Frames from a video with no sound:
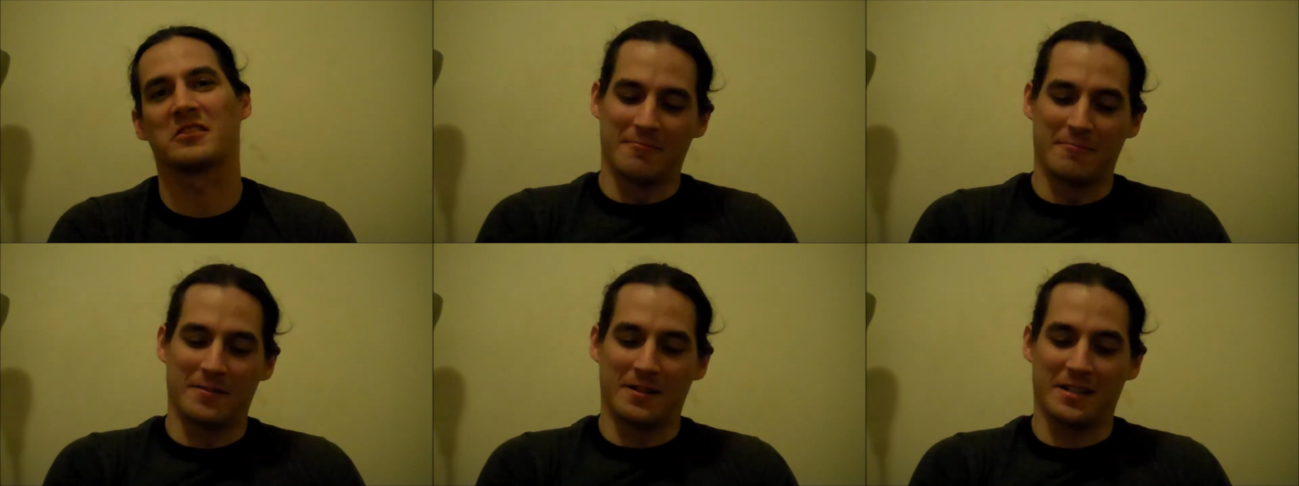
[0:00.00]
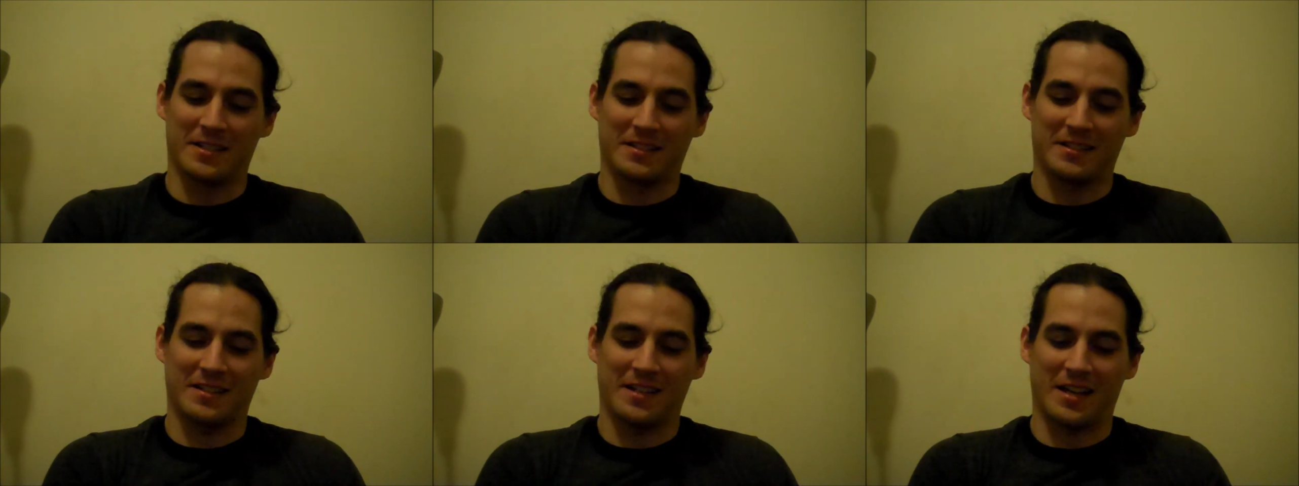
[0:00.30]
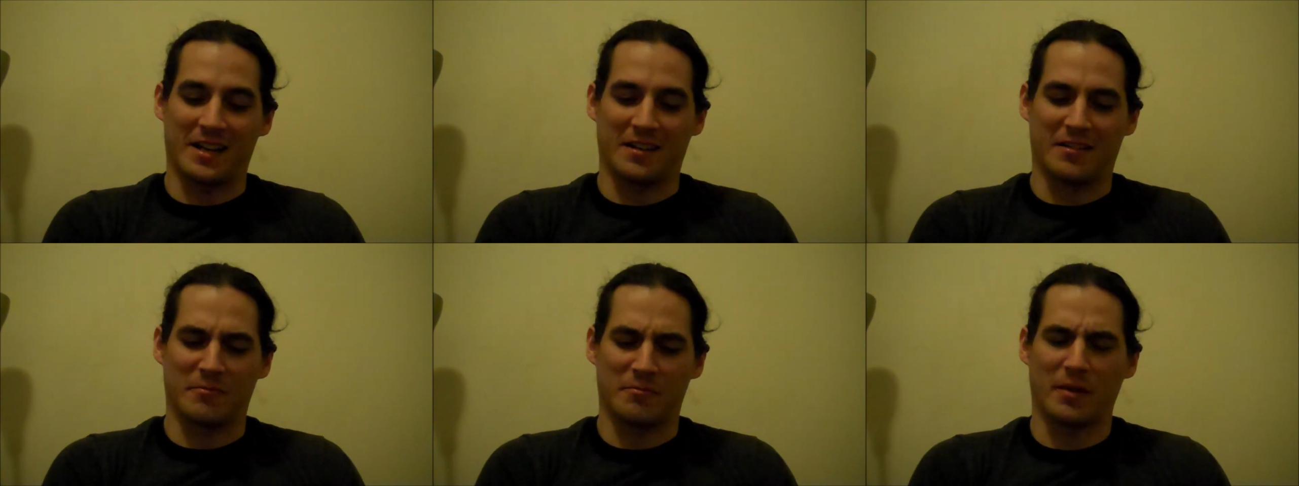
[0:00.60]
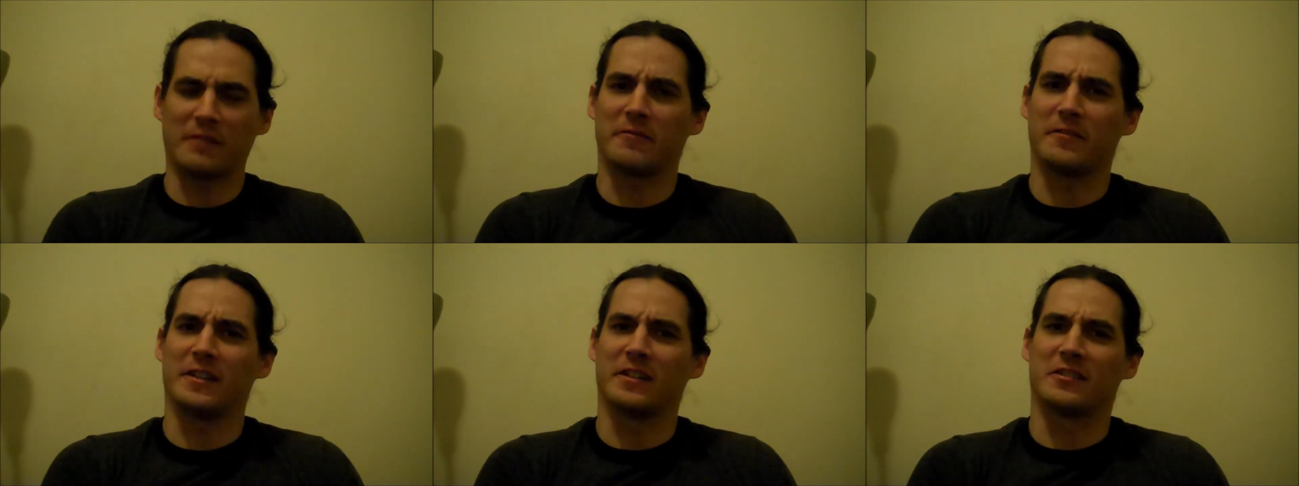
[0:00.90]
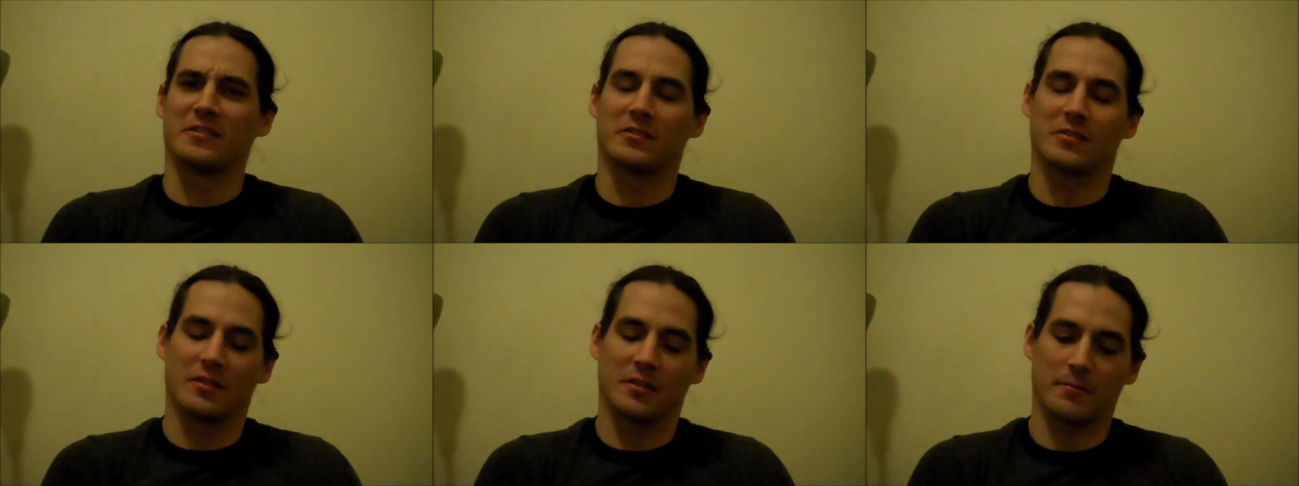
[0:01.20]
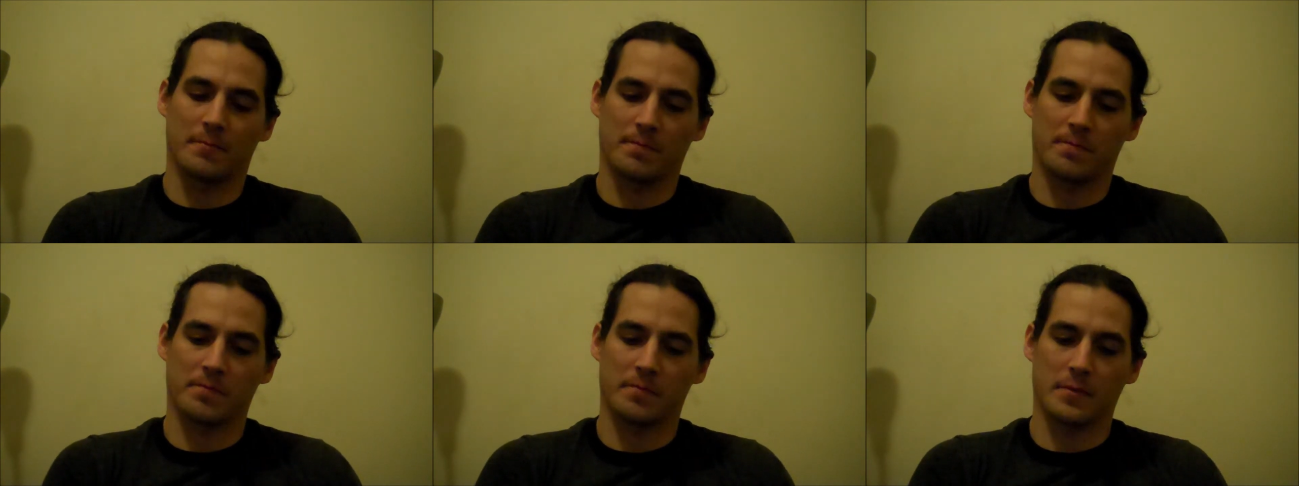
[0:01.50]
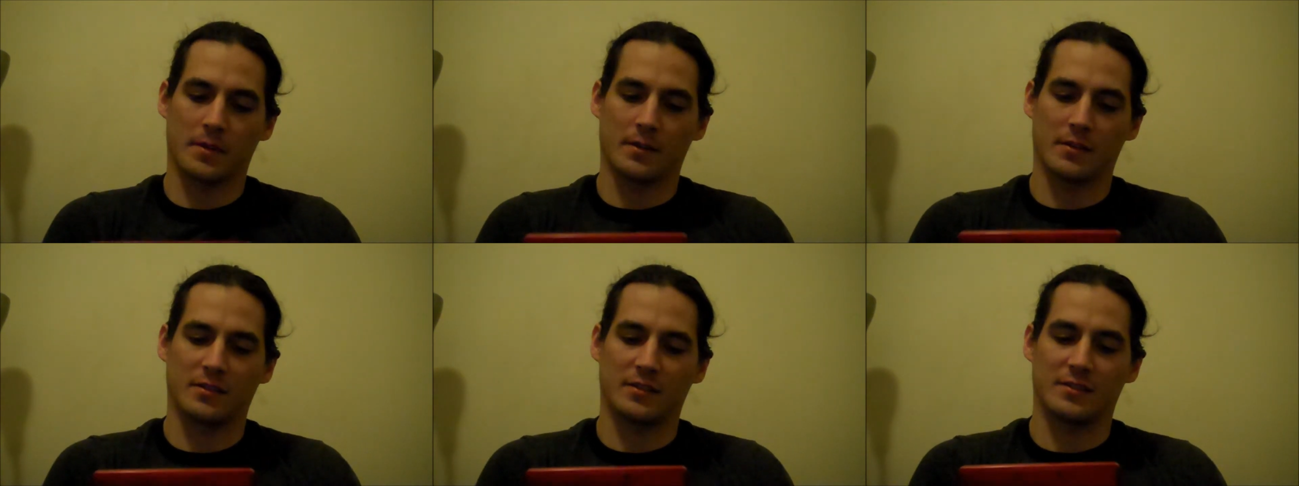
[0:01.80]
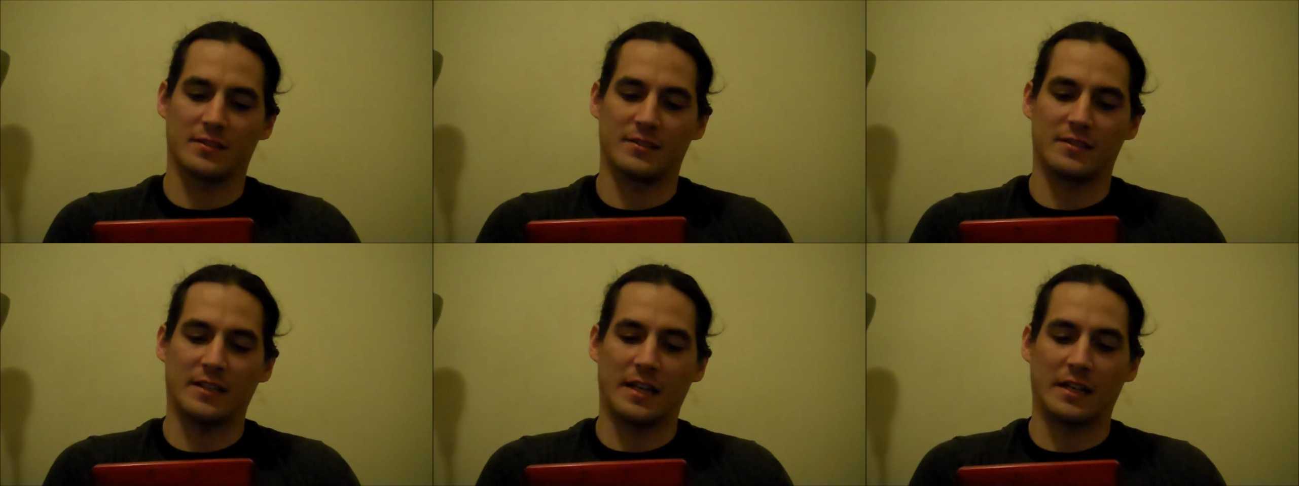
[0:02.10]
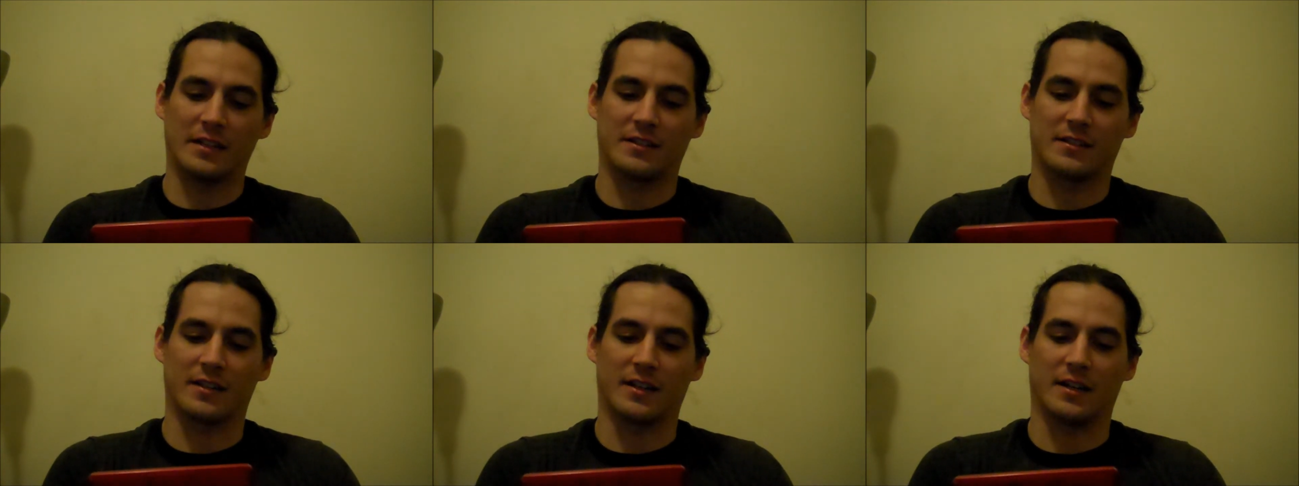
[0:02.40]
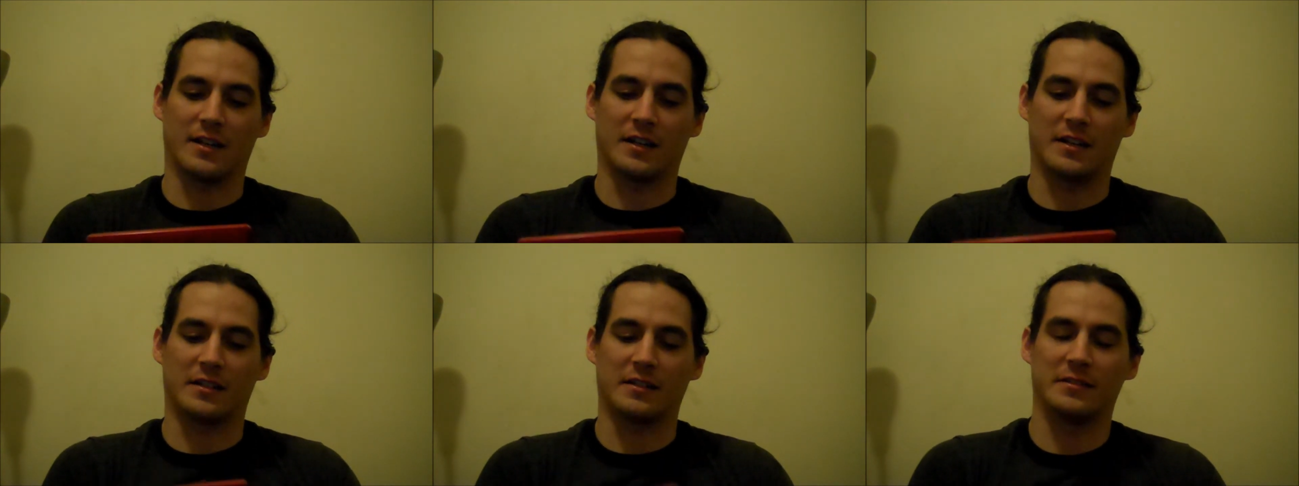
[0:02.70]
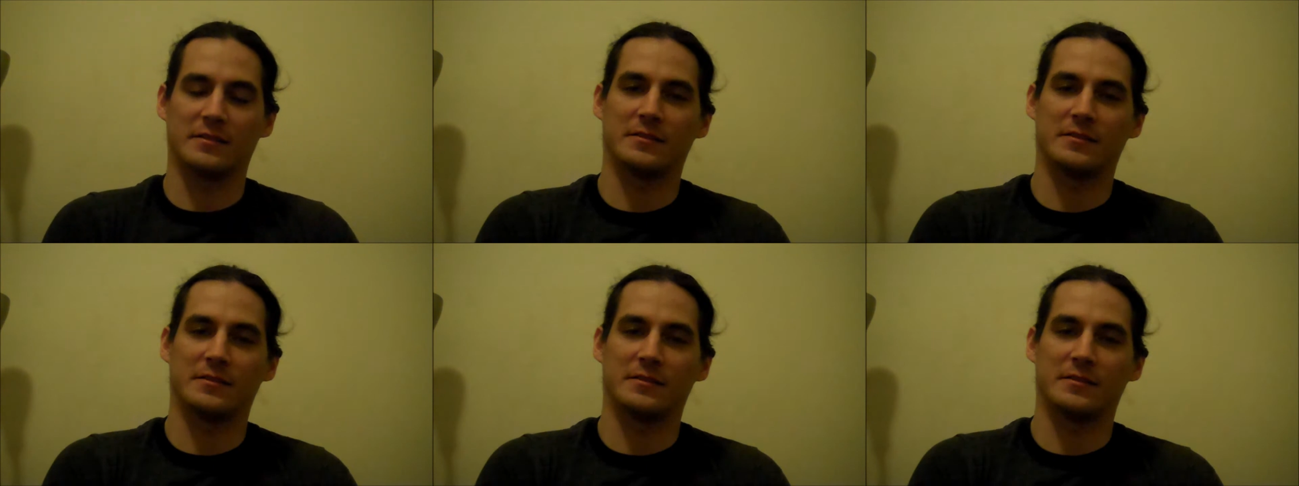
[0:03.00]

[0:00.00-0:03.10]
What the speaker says: But yeah, my fears. Santa.